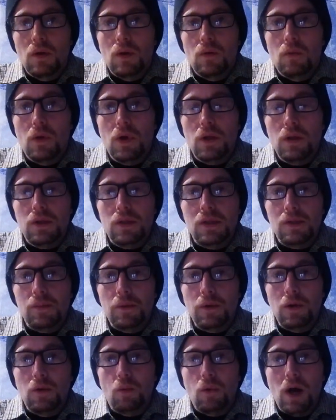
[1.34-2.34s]
Well, it's
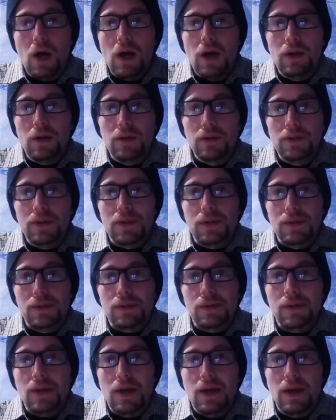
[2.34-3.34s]
been a while
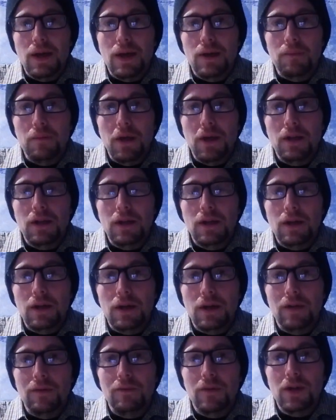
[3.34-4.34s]
since I have made any
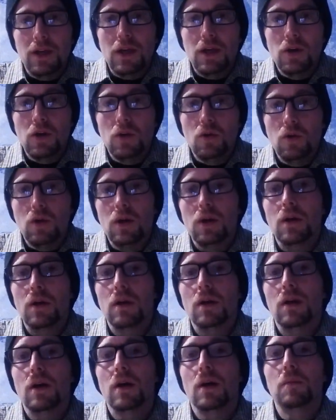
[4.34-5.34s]
kind of video,
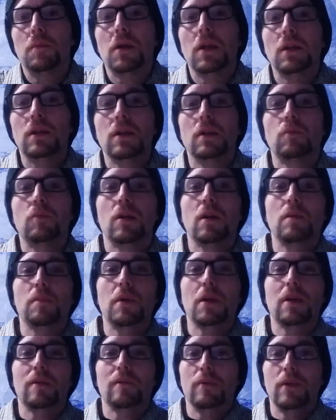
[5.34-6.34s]
but I did want to
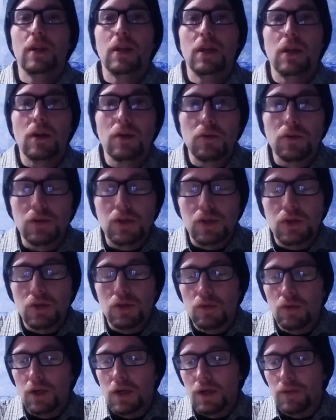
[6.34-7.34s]
make a video
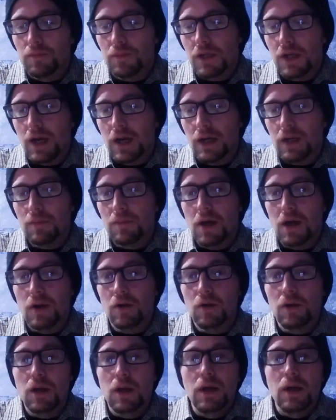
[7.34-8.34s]
to talk
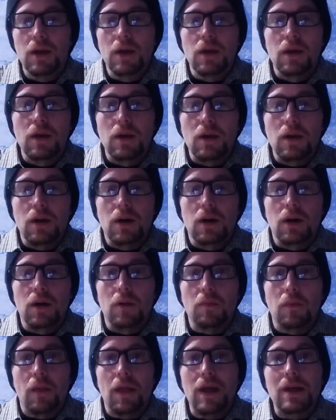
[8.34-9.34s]
about
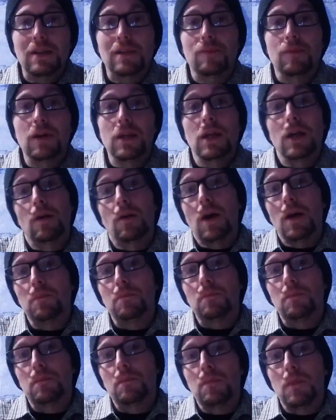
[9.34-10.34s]
the last video I
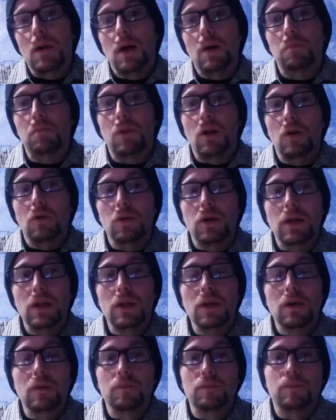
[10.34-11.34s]
uploaded.